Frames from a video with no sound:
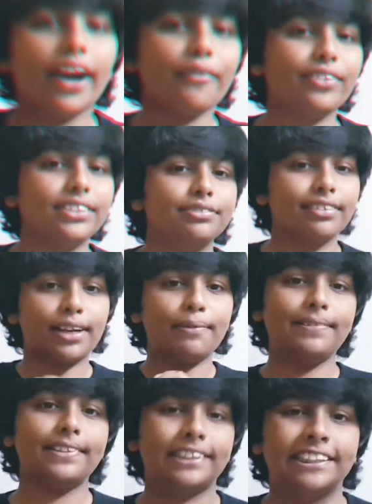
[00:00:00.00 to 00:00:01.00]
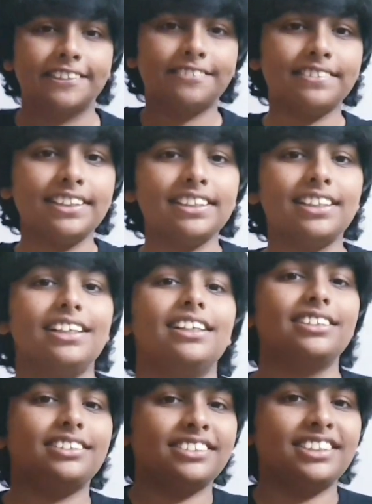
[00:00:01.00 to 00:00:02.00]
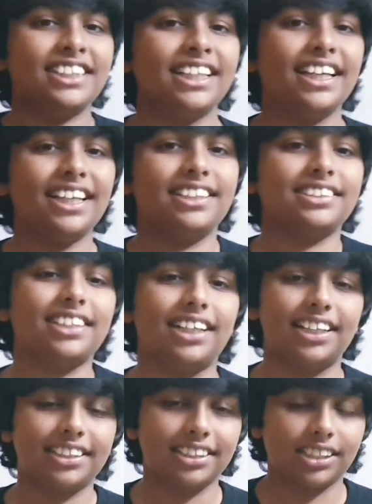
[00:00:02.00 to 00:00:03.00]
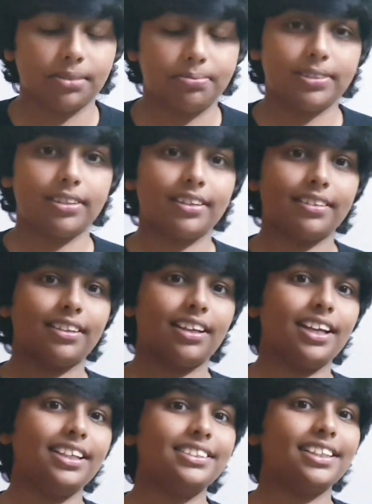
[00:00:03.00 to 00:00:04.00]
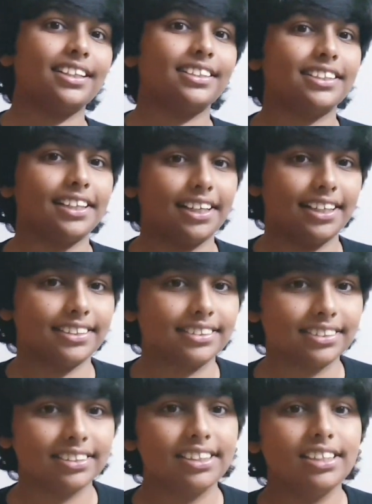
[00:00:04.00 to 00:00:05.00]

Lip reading: friends, welcome to Ends World. So today it is the 100th episode in the history series.